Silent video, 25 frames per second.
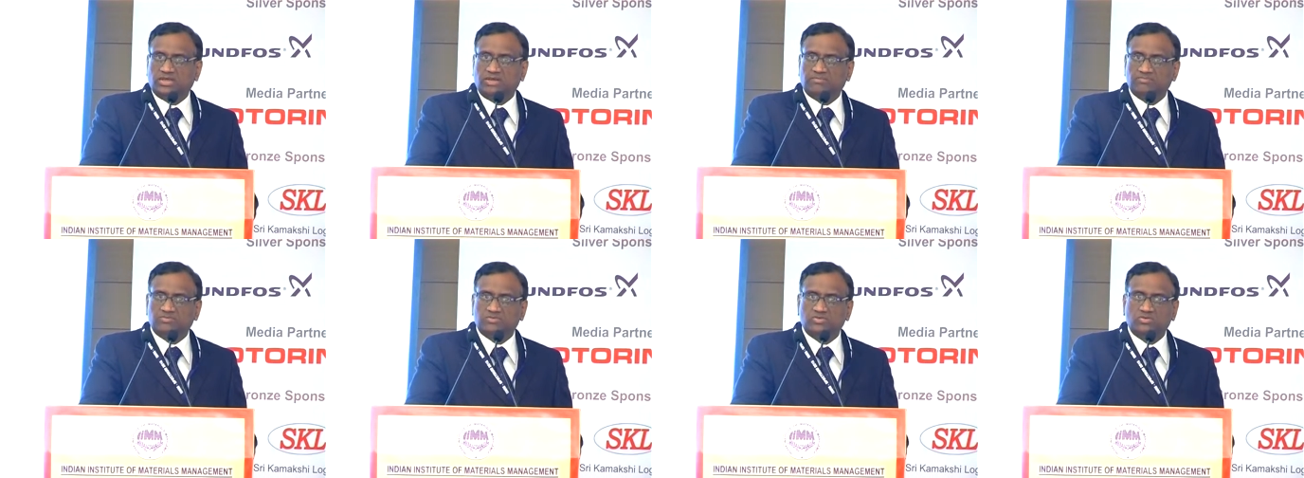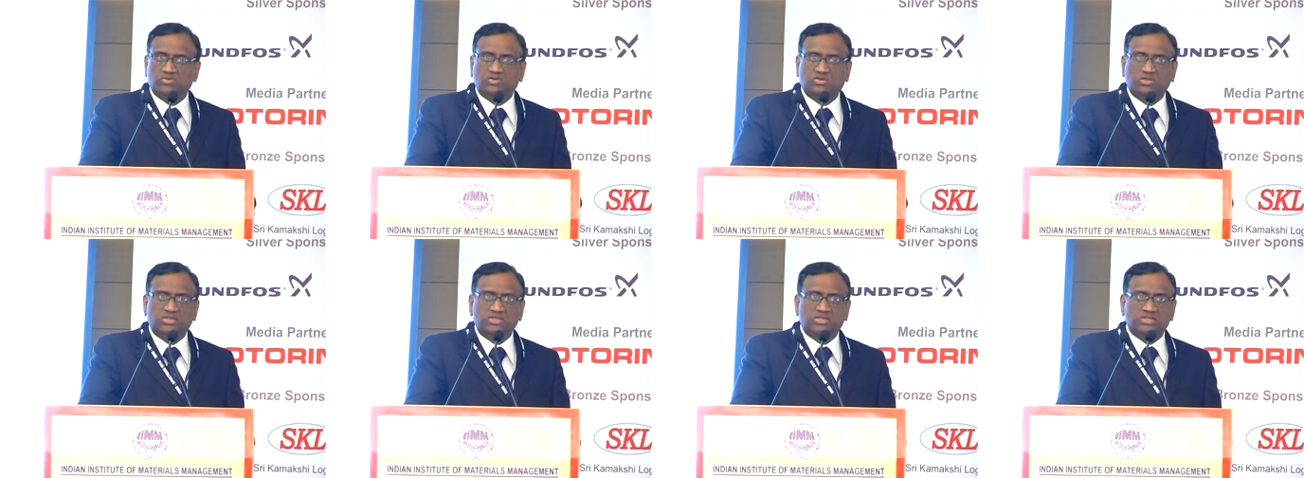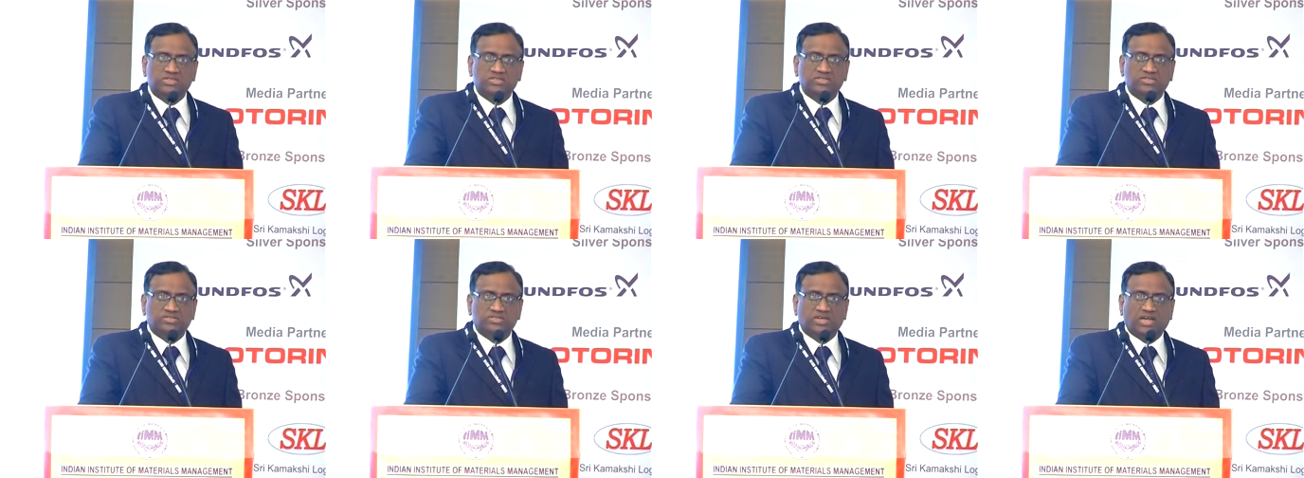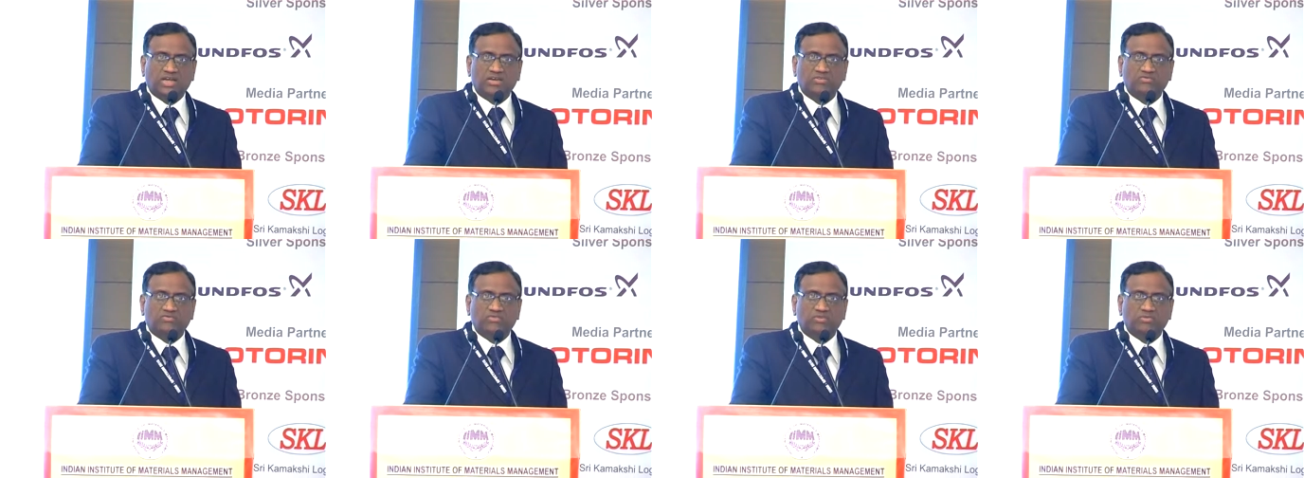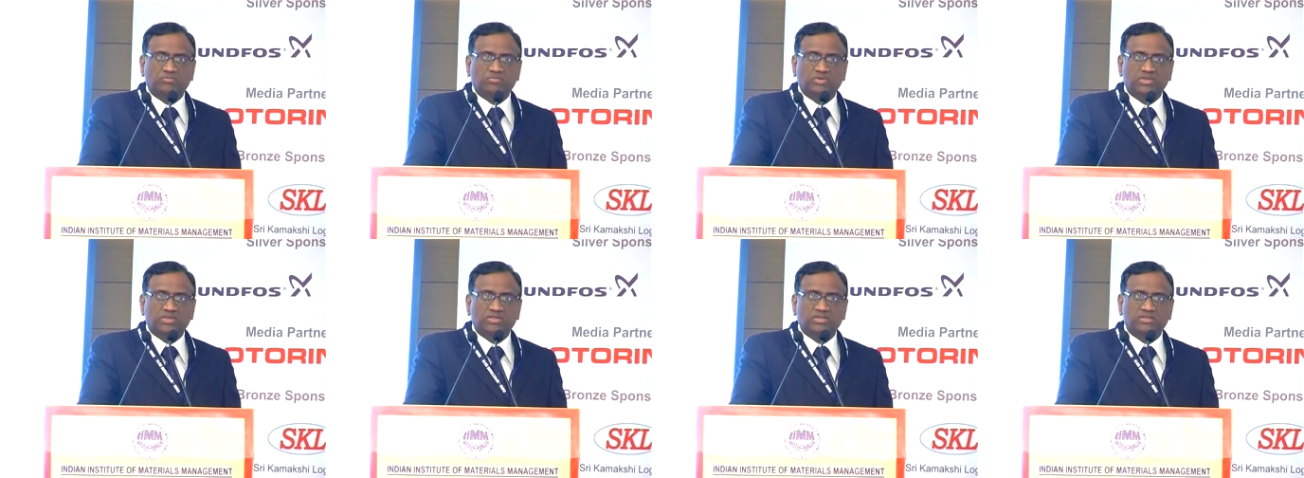absolutely designed for
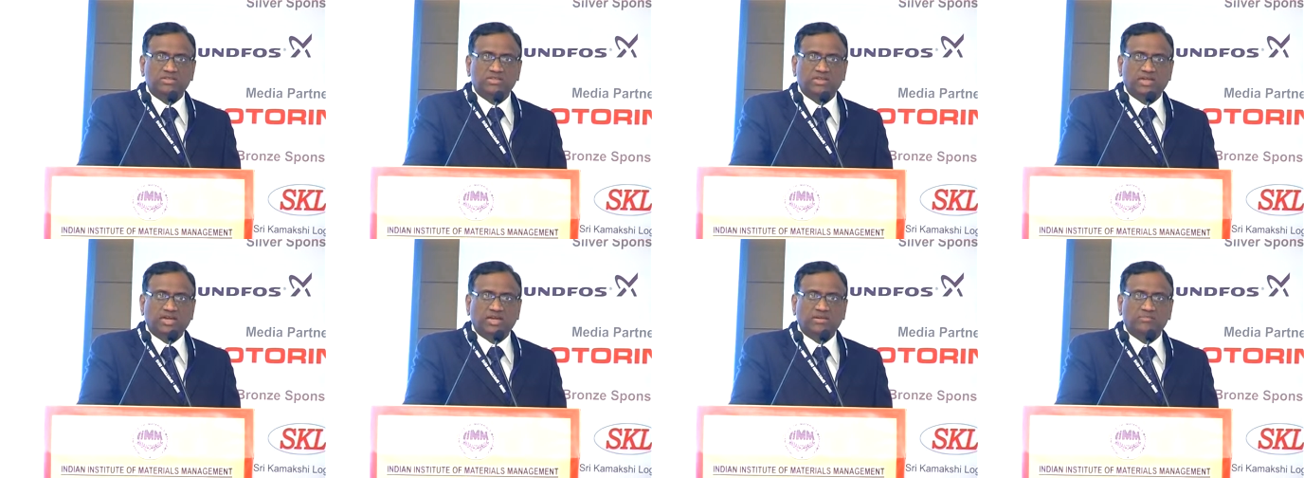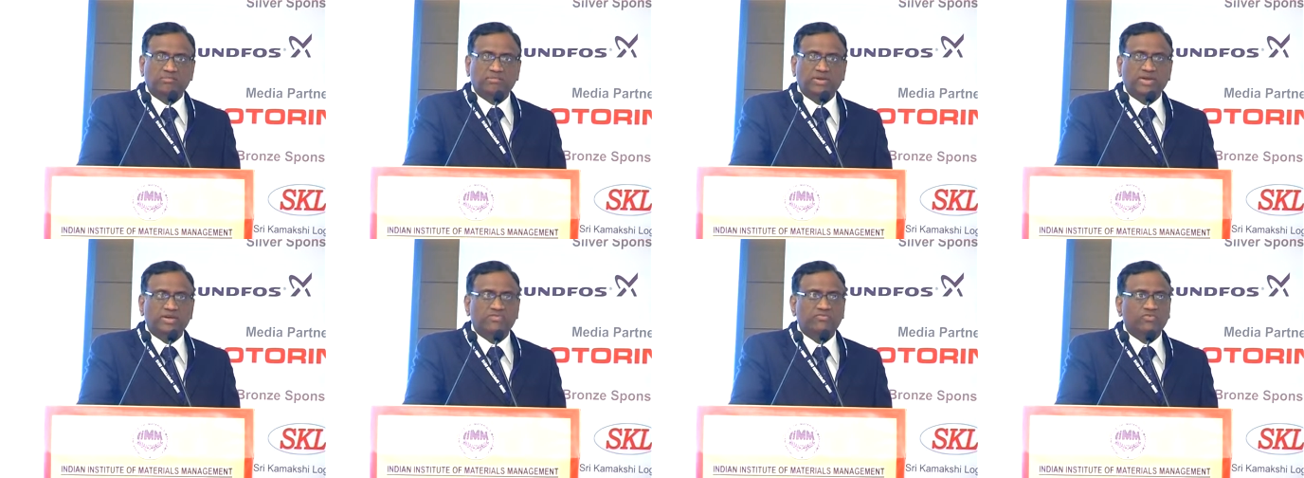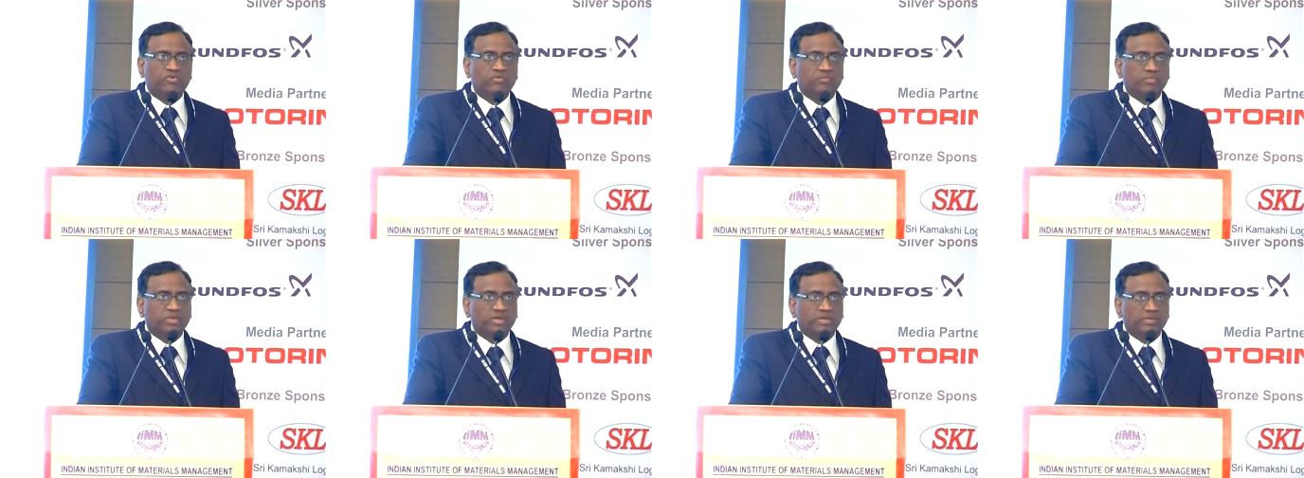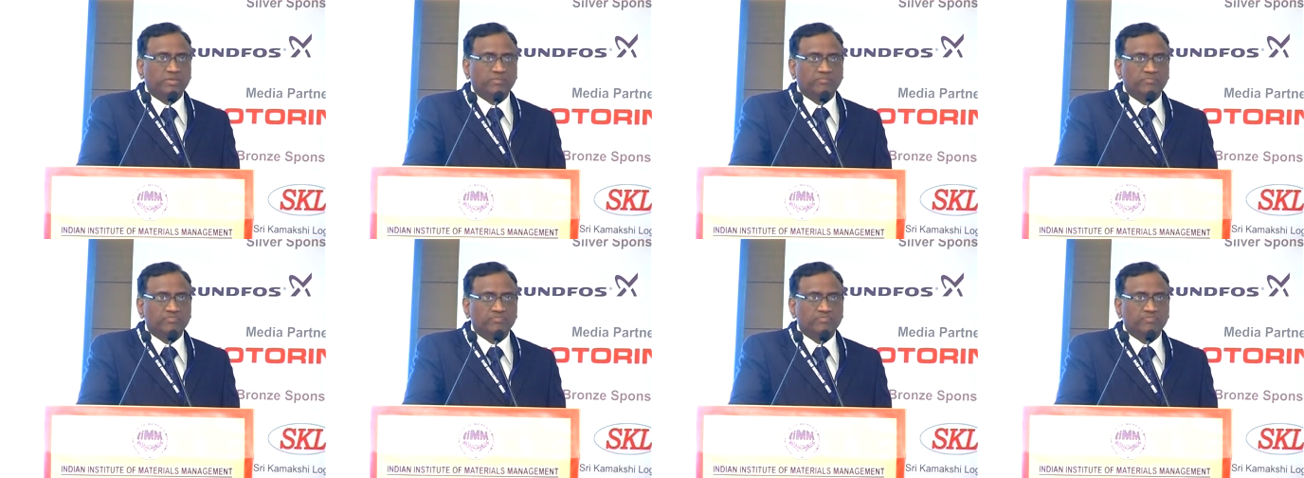me and made for me.